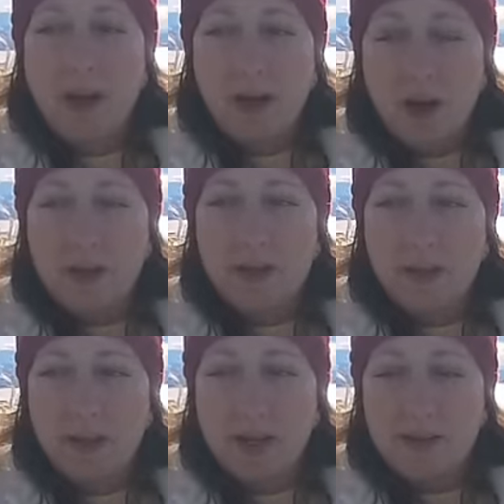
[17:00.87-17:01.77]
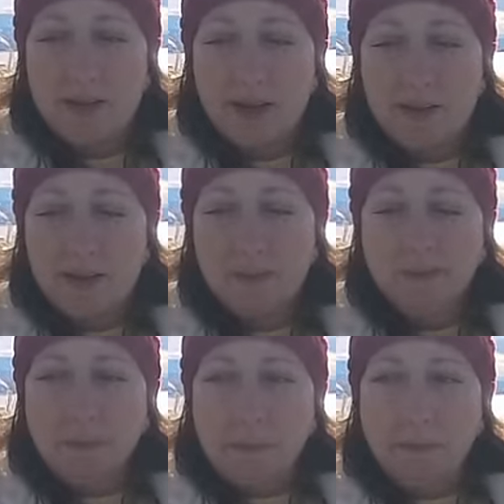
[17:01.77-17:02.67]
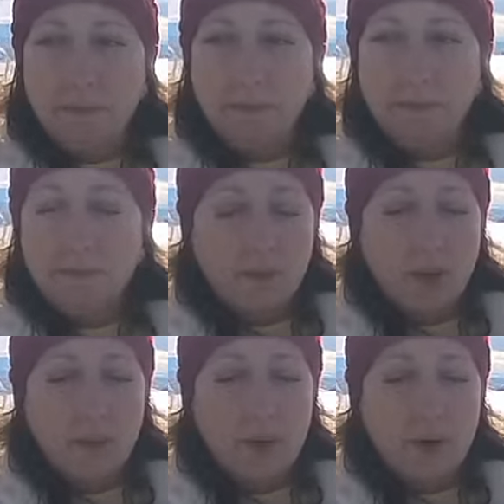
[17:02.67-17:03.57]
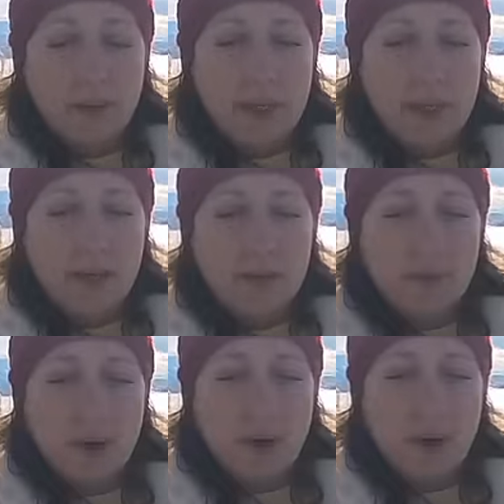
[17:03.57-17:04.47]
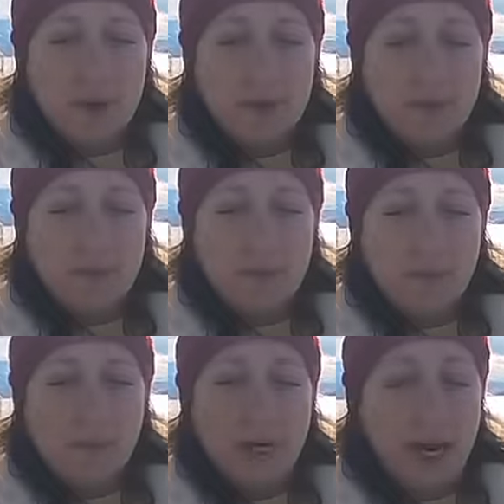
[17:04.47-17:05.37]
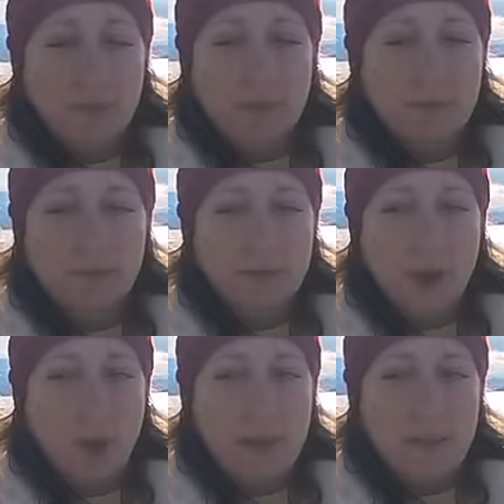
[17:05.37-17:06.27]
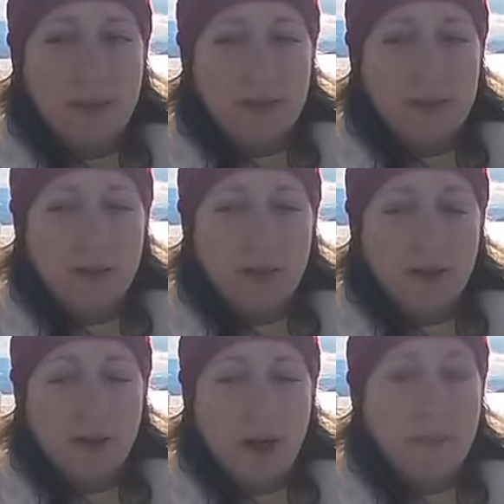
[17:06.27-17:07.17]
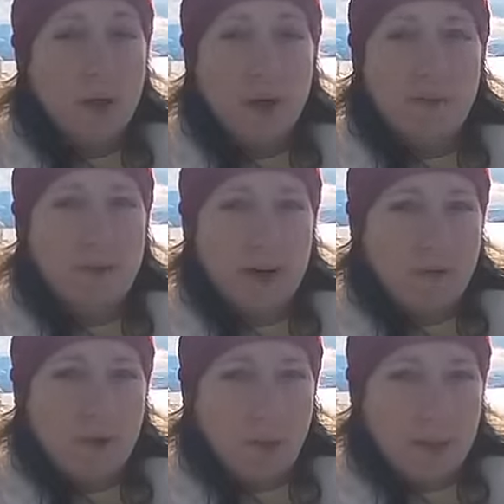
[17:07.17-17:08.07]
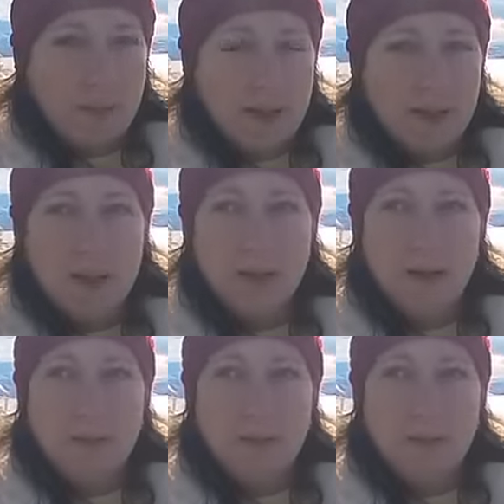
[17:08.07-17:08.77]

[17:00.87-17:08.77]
a lot in that sense. Probably is because, yeah, commitment. I'm not afraid of commitment,